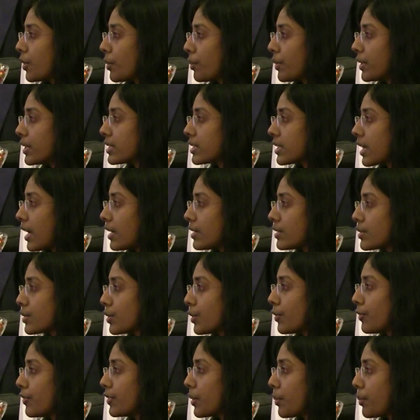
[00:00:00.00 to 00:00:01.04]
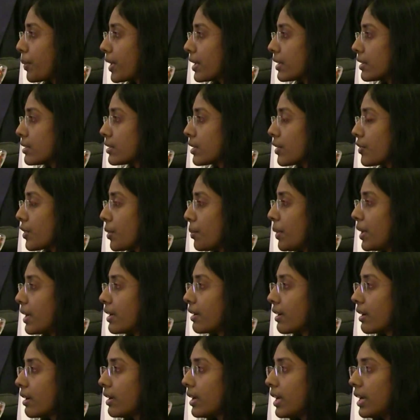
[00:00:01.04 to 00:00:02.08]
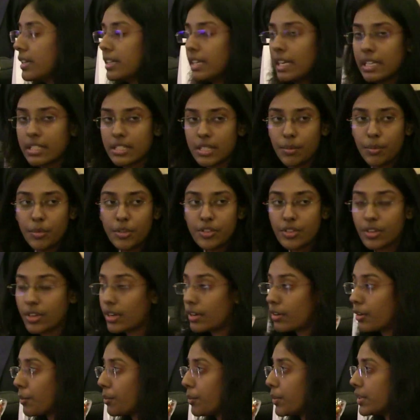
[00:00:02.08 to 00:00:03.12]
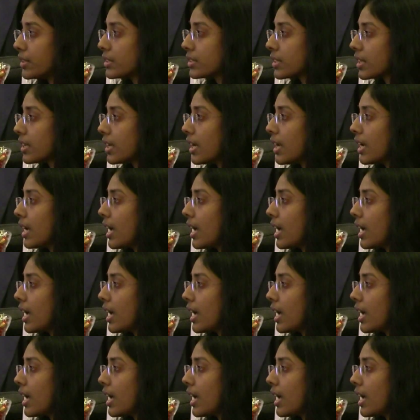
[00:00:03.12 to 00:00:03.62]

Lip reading: ripple sandstone with the presence of symmetrical and asymmetrical ripples.